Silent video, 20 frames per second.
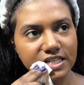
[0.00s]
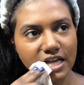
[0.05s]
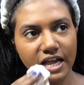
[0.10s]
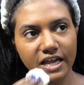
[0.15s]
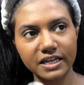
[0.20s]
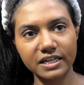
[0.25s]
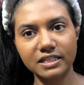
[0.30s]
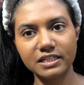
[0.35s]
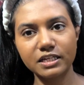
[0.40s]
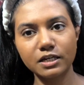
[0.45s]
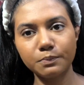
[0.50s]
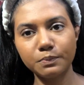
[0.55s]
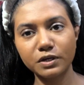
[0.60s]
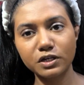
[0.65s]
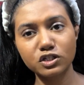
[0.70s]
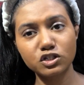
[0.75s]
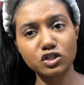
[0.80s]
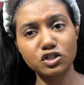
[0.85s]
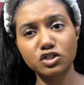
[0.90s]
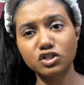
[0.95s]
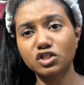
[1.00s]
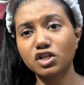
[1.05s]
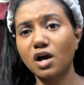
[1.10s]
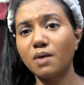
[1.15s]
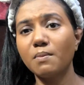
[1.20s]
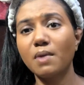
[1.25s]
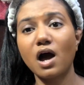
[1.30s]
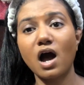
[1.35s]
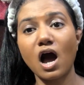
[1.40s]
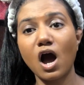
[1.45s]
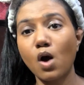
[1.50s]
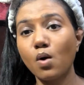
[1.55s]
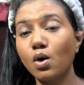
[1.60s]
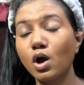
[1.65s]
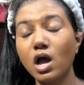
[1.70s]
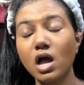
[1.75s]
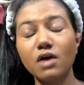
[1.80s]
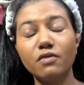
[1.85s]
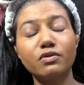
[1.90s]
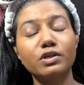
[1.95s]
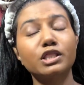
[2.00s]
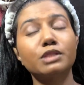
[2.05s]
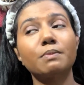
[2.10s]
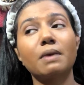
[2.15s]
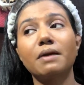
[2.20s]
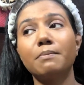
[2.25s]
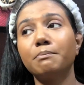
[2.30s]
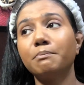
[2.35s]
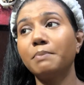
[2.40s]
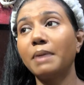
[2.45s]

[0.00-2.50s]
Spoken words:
I click a picture somehow with my